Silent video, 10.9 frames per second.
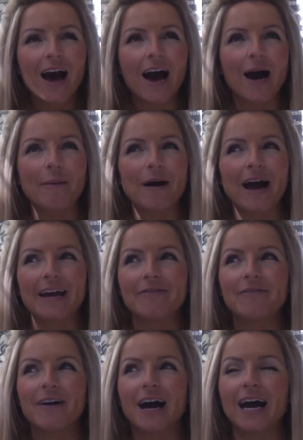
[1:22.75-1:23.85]
um, i
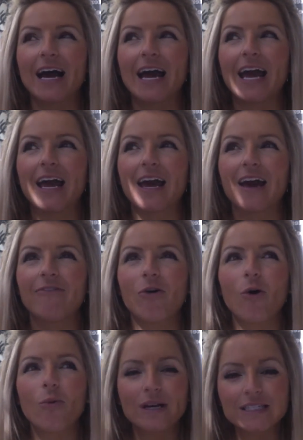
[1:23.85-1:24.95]
have i have
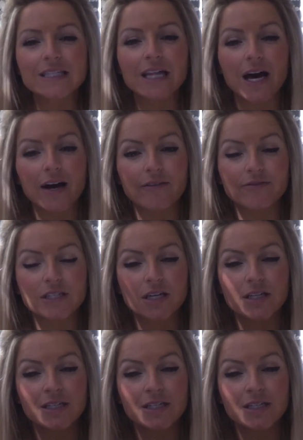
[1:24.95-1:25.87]
always loved